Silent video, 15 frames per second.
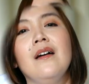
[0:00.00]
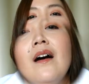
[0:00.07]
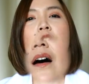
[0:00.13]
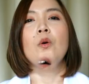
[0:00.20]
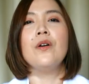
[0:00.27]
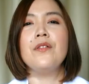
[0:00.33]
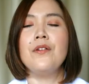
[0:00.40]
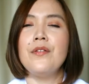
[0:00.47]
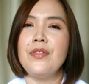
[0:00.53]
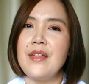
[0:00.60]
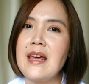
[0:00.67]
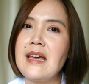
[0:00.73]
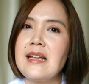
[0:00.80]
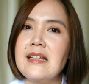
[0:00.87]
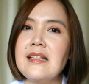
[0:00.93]
So other
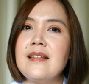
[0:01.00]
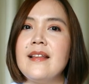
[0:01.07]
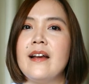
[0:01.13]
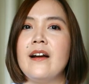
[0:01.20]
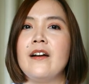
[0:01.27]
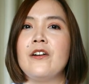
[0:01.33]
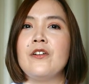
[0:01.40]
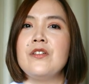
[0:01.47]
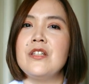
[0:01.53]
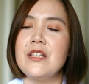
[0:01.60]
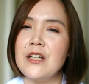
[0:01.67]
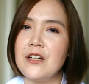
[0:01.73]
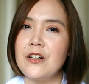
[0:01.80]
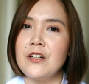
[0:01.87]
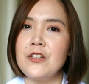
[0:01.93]
things that are
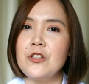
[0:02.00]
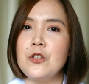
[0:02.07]
considered